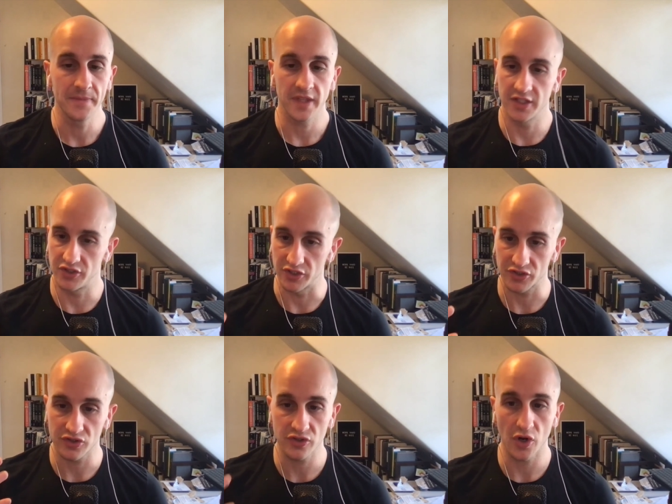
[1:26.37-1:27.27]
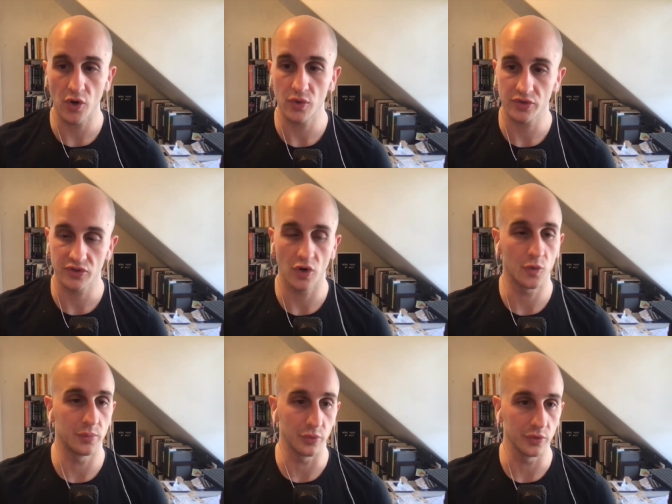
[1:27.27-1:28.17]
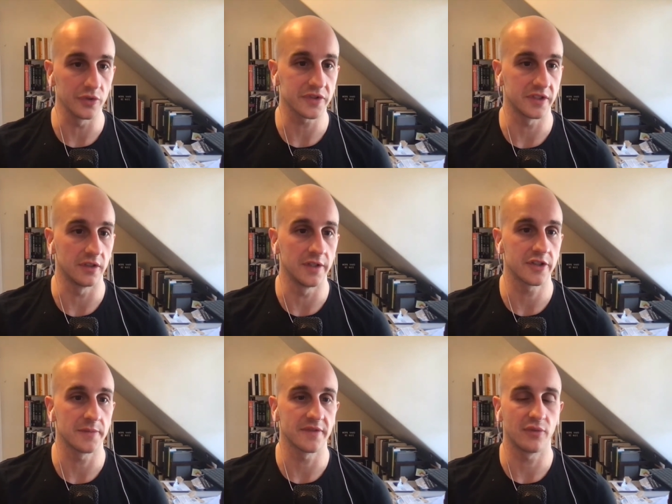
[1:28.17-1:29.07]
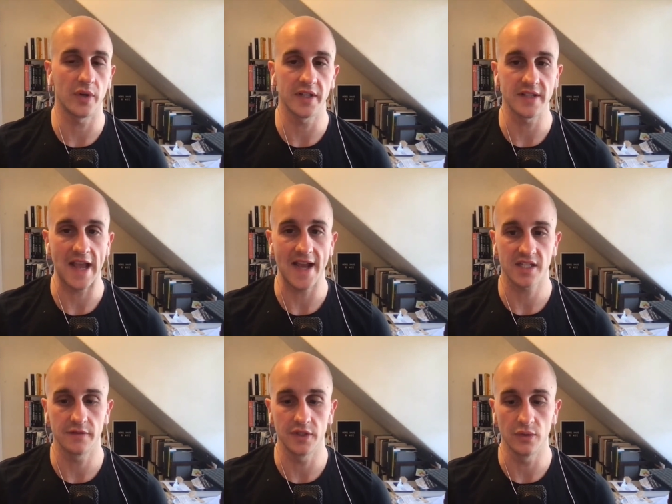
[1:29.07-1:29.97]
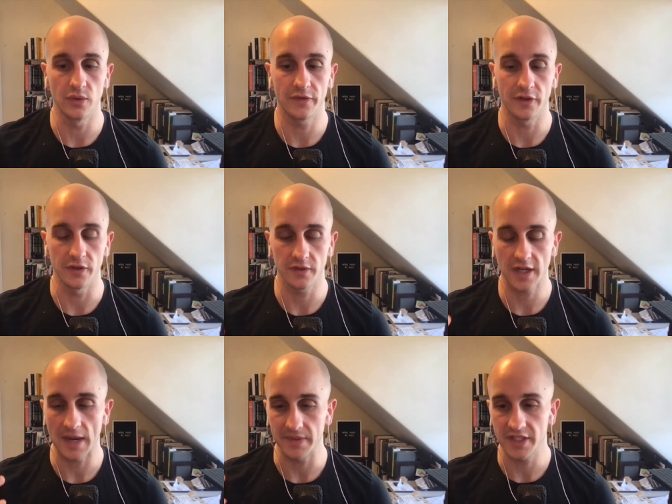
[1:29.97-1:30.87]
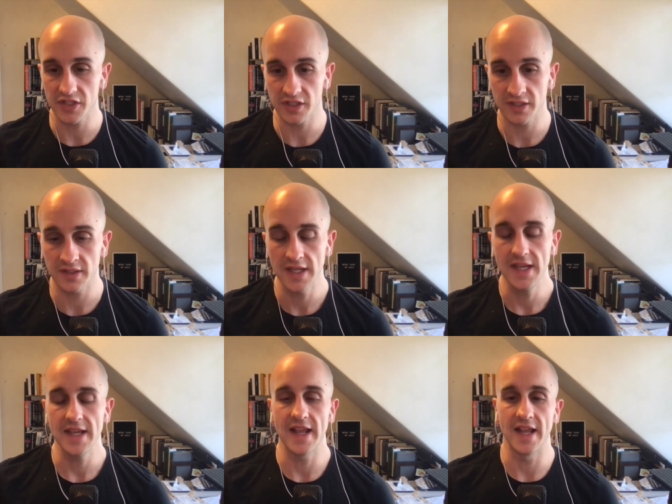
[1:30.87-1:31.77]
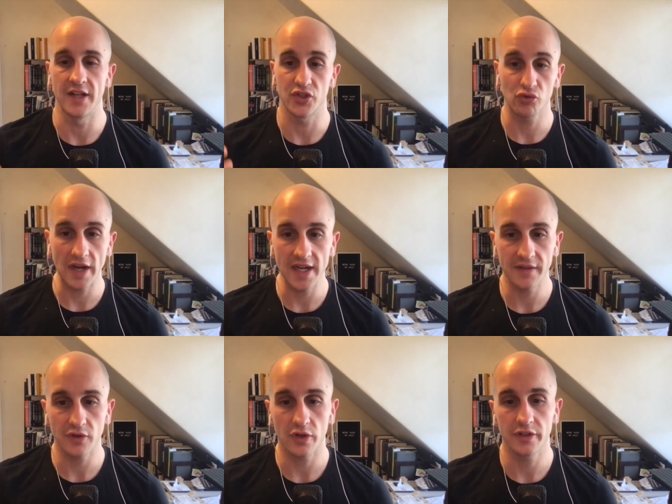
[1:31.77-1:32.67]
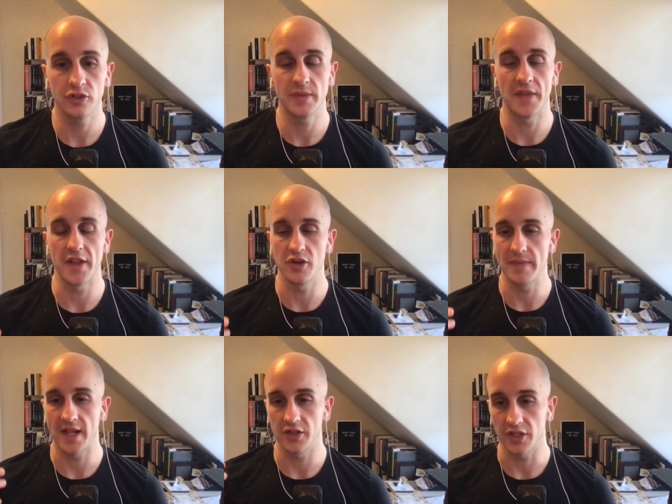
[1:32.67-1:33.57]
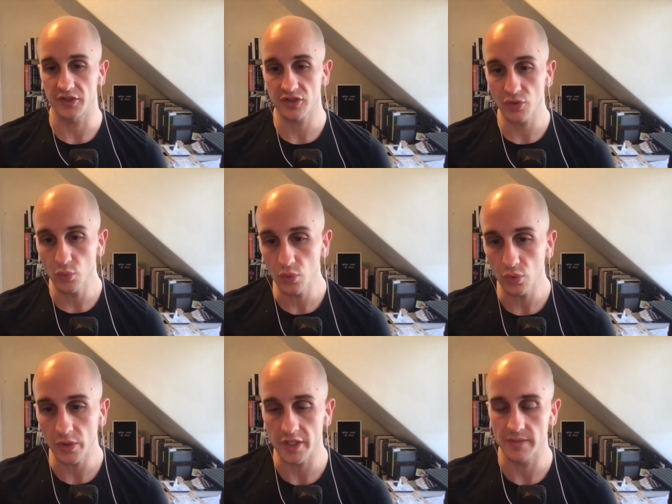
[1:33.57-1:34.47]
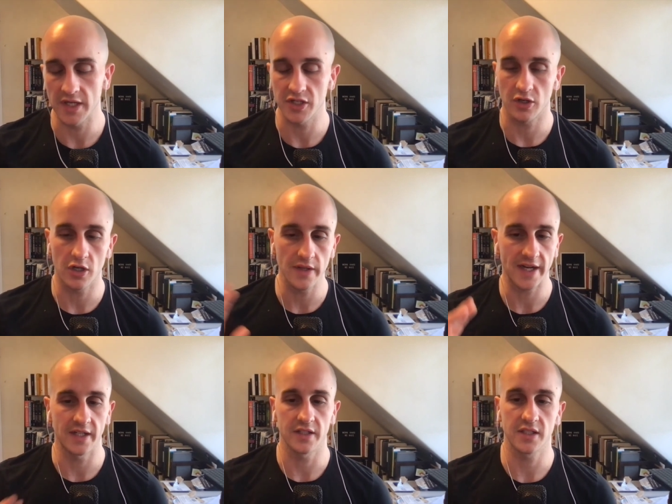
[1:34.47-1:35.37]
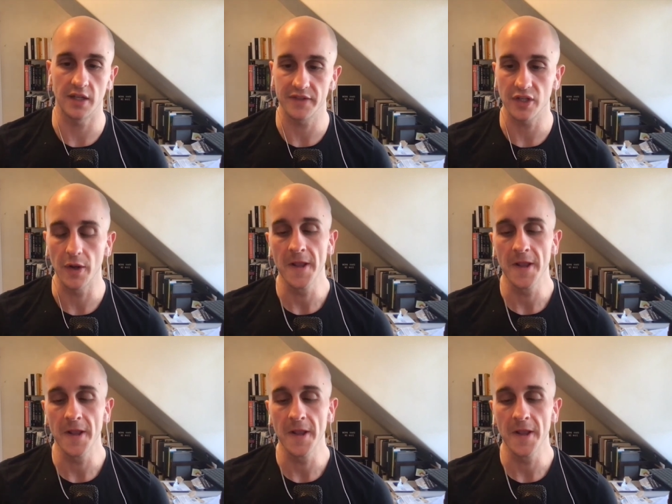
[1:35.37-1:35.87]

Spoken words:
is just so brutal still in terms of what is asked of you for competition and training volume. And then you're managing school and you're managing all that kind of stuff. So